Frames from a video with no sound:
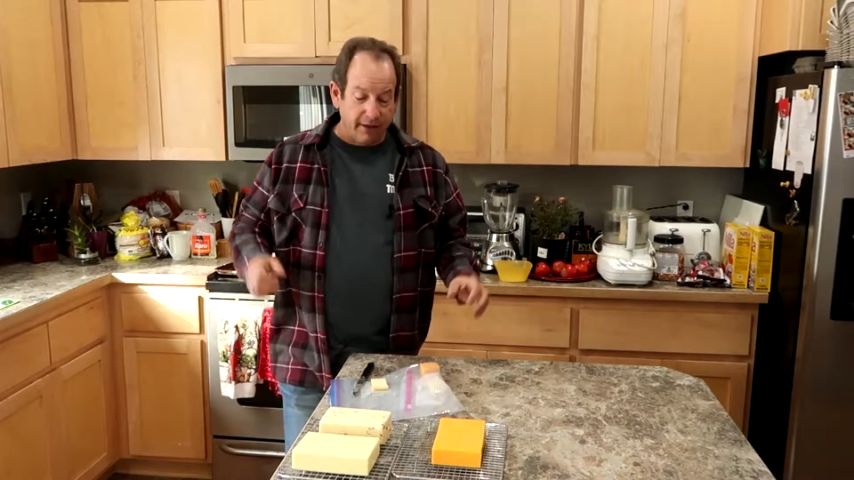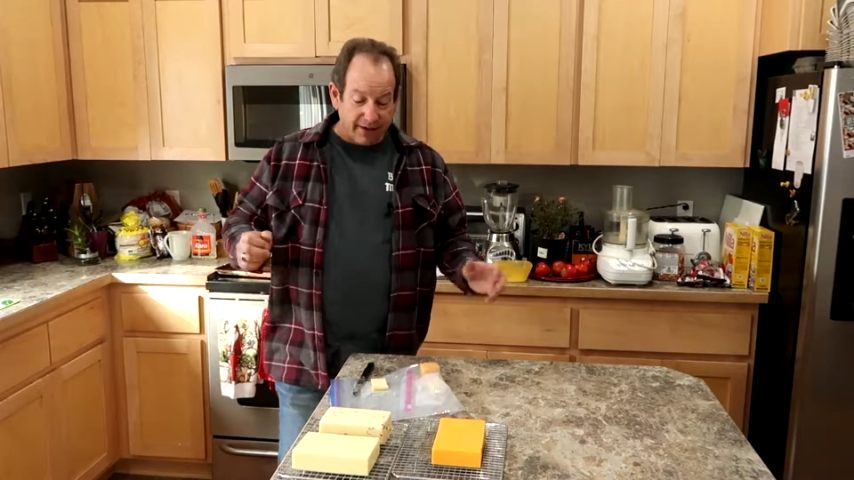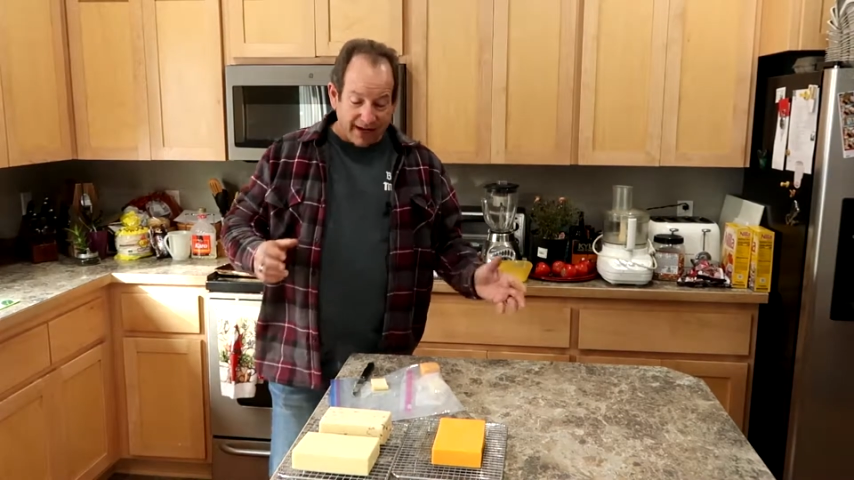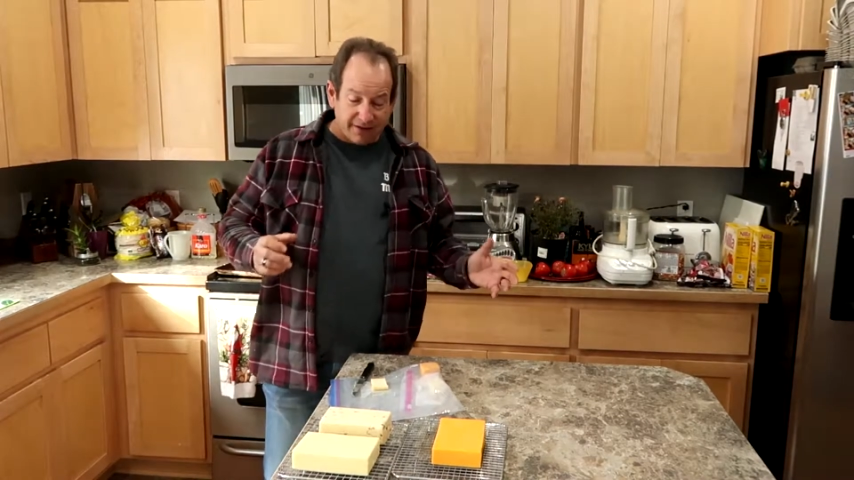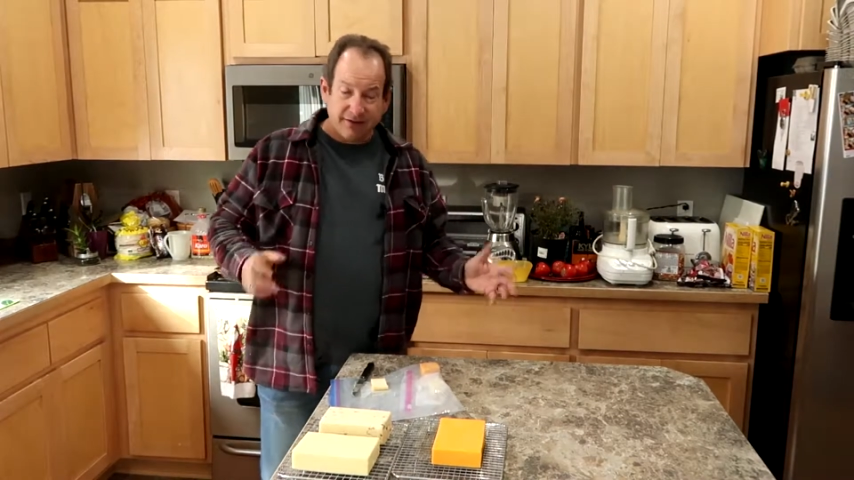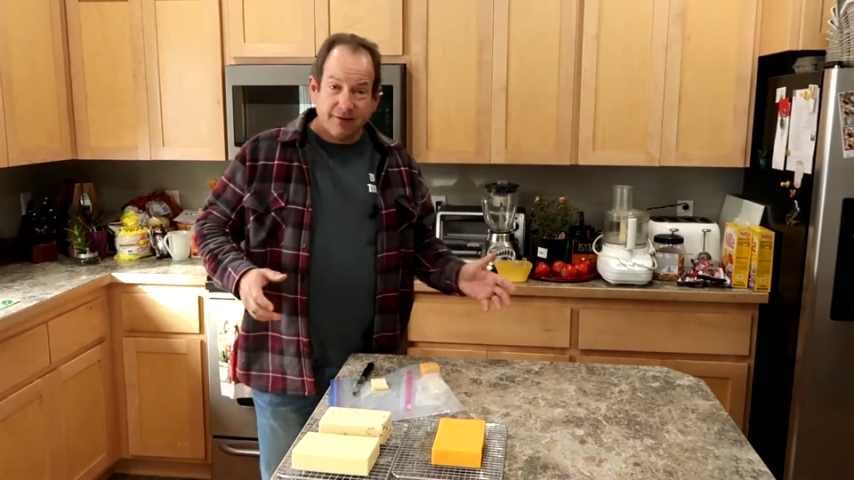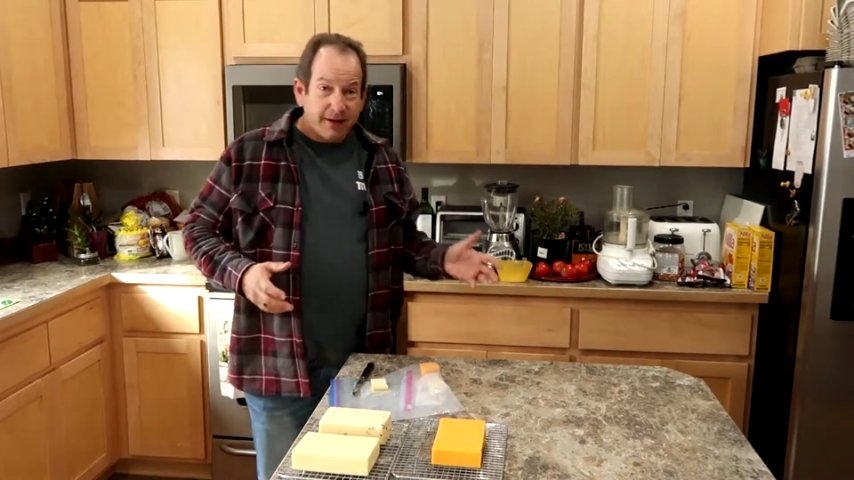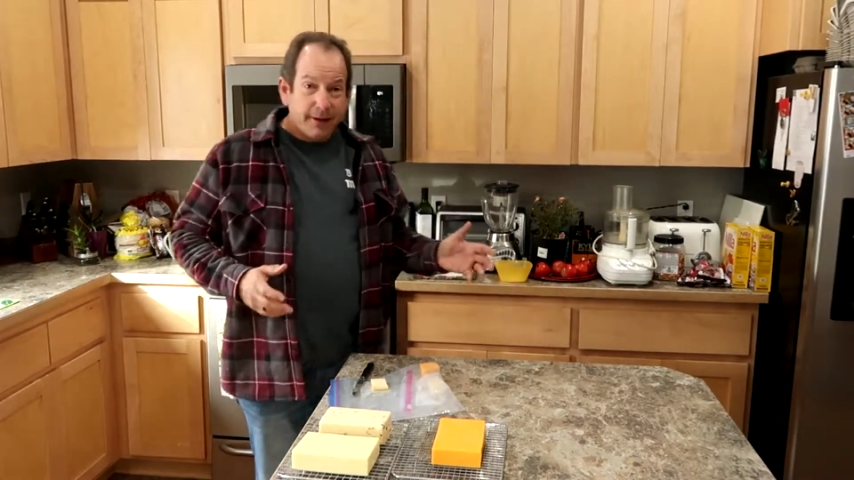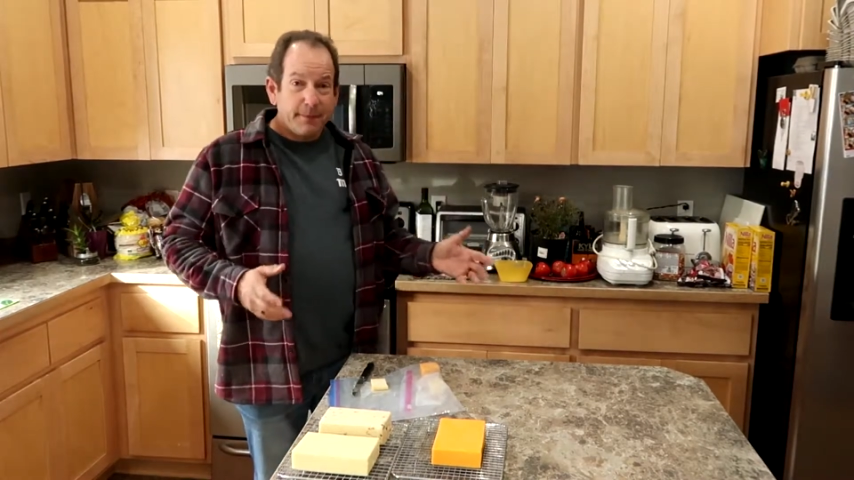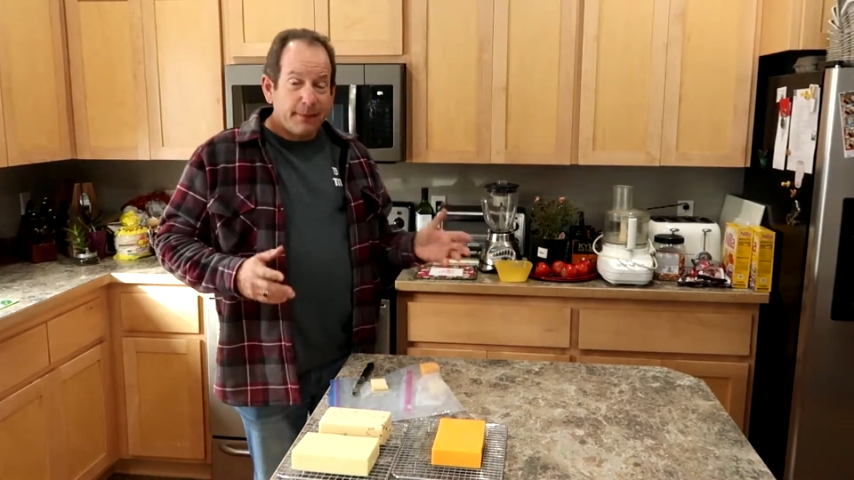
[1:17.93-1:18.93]
And
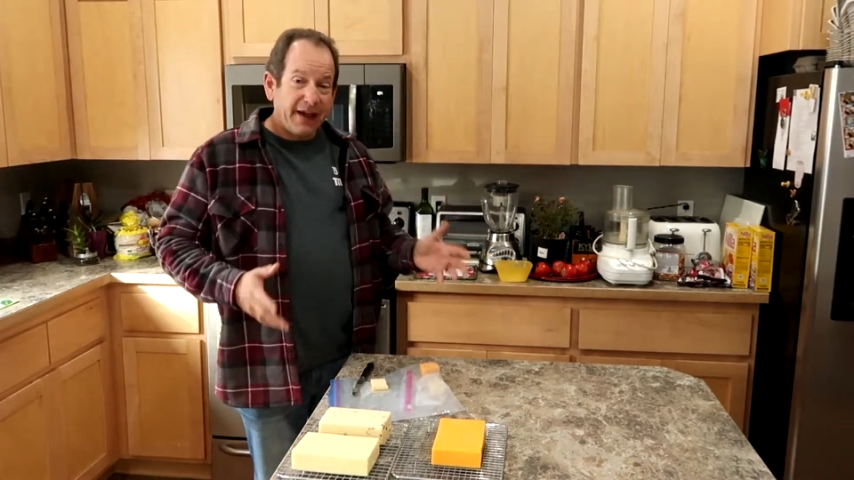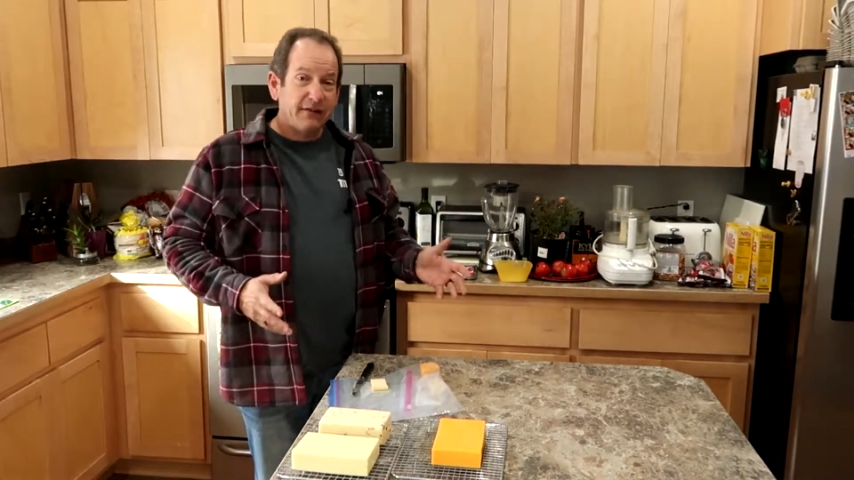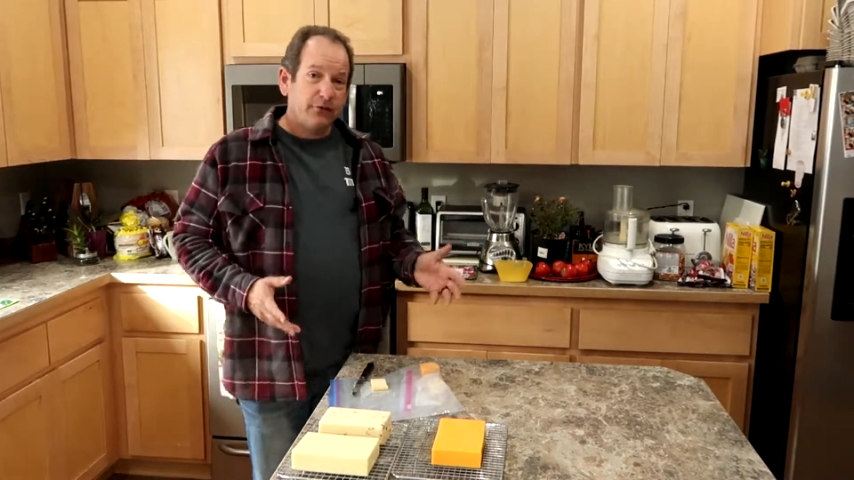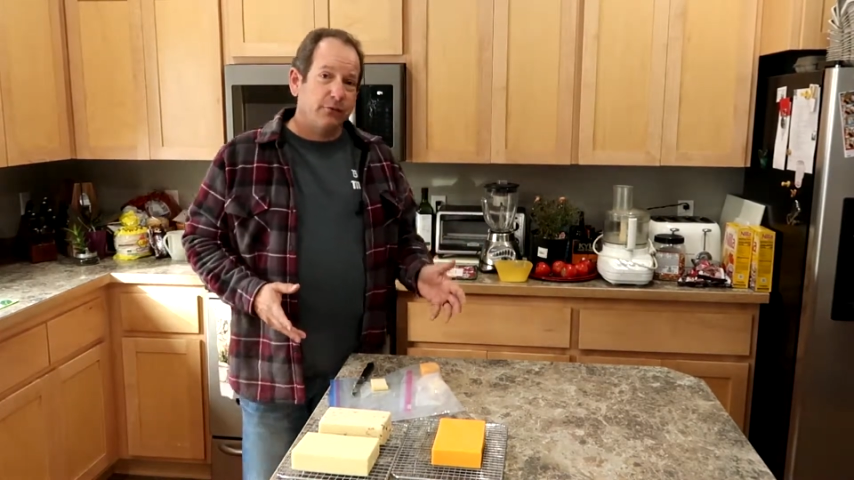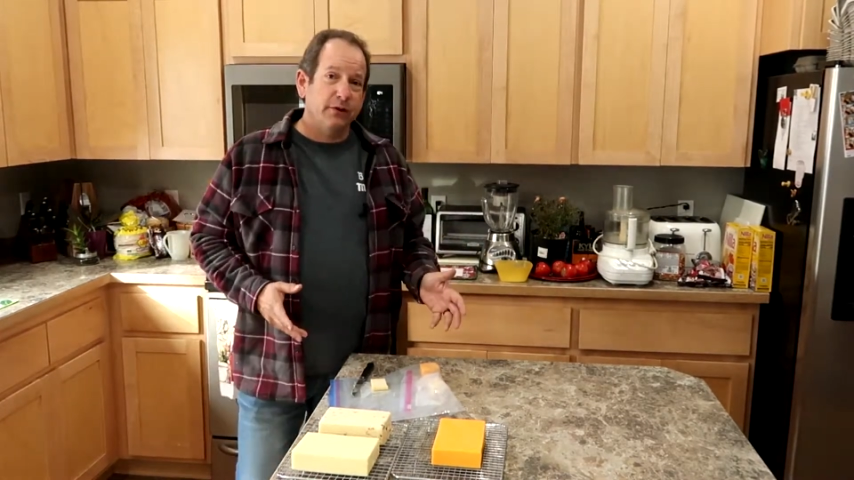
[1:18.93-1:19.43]
that's